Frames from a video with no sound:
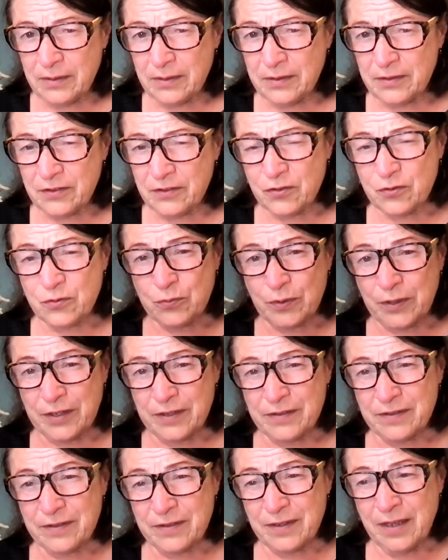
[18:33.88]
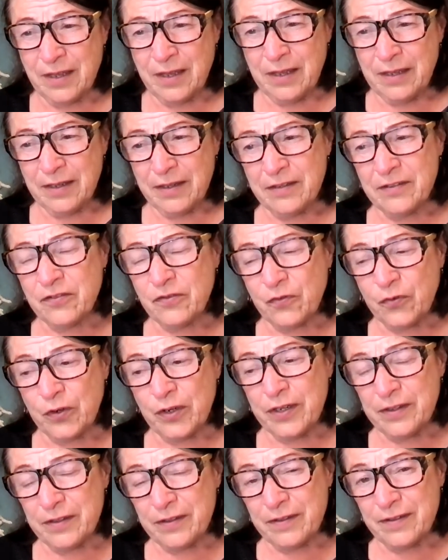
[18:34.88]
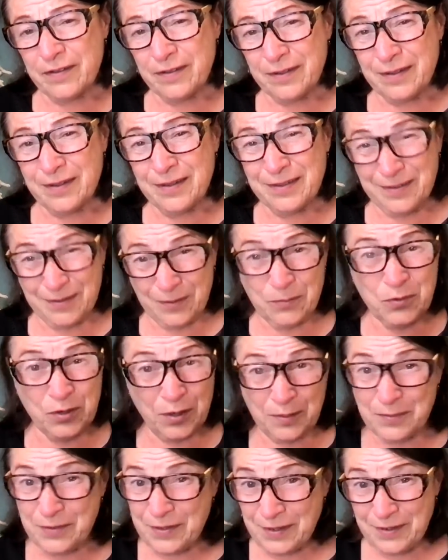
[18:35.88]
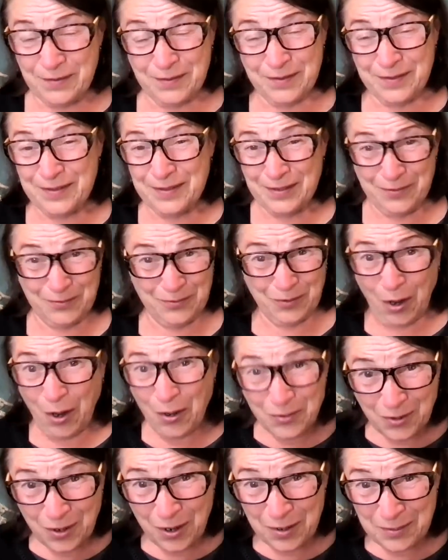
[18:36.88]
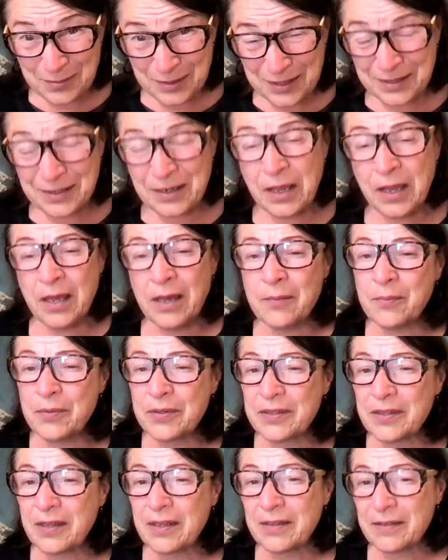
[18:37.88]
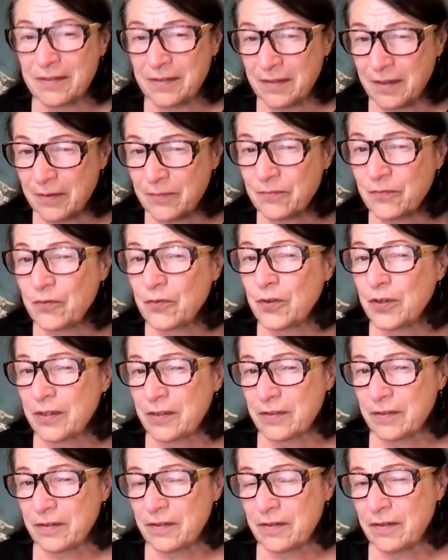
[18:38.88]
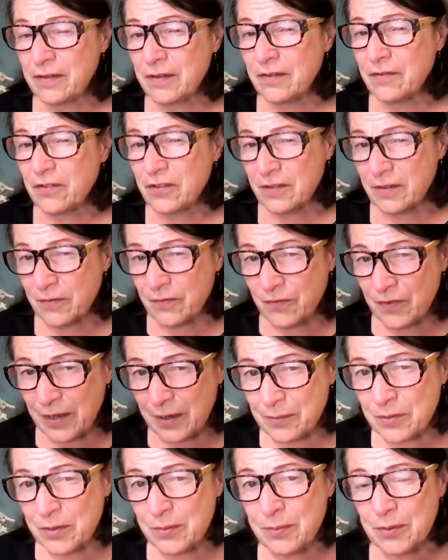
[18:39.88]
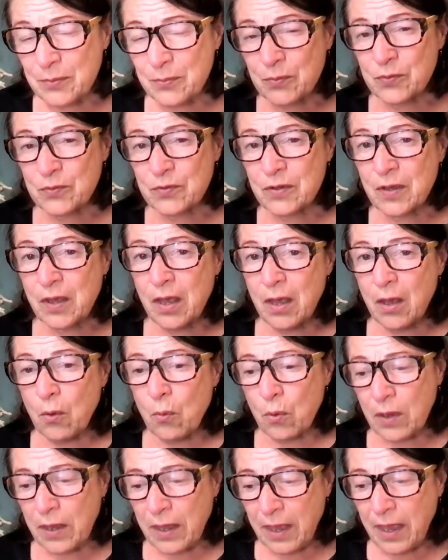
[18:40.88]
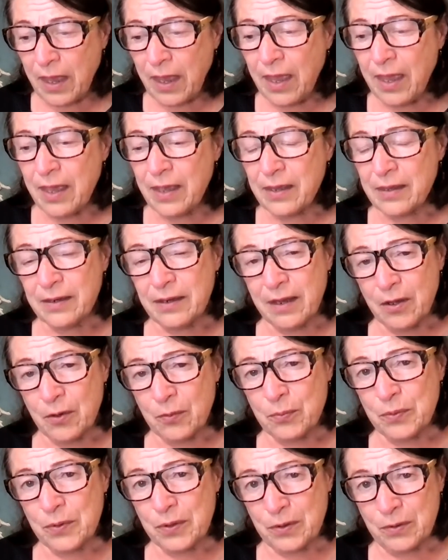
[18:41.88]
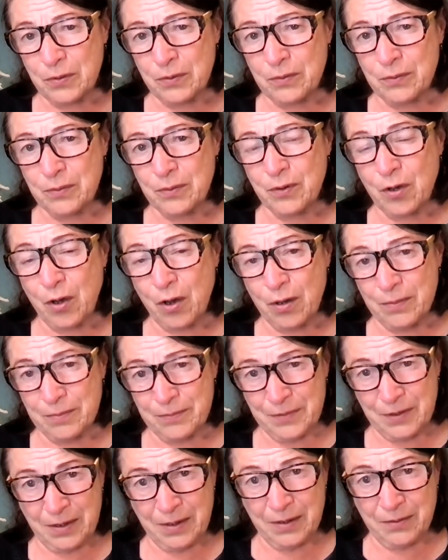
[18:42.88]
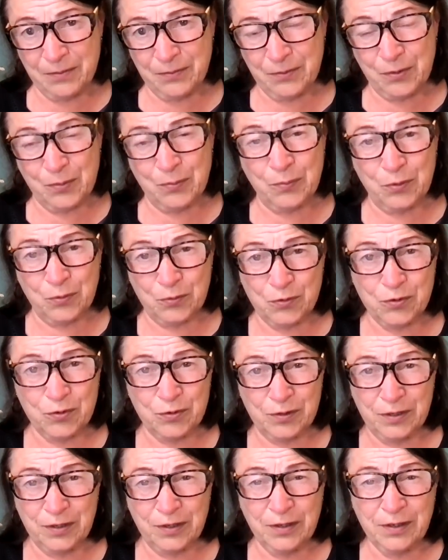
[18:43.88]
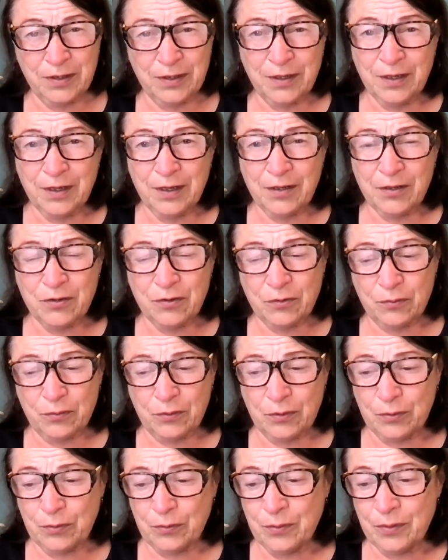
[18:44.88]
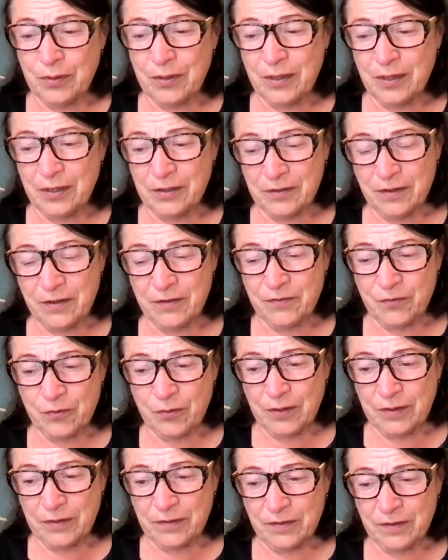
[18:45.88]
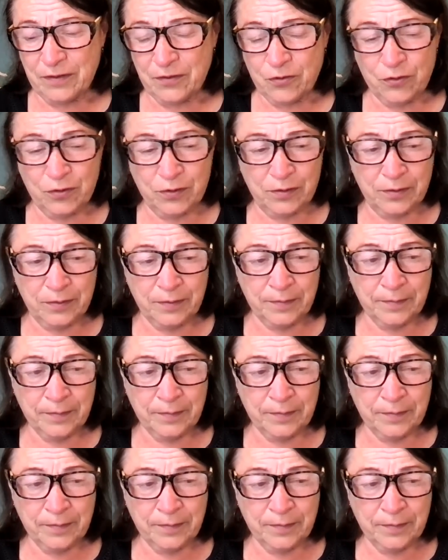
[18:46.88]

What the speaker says: stress. Because friends, sometimes they're not calming, but some friends, some family members can help you calm down emotionally through a tough transition.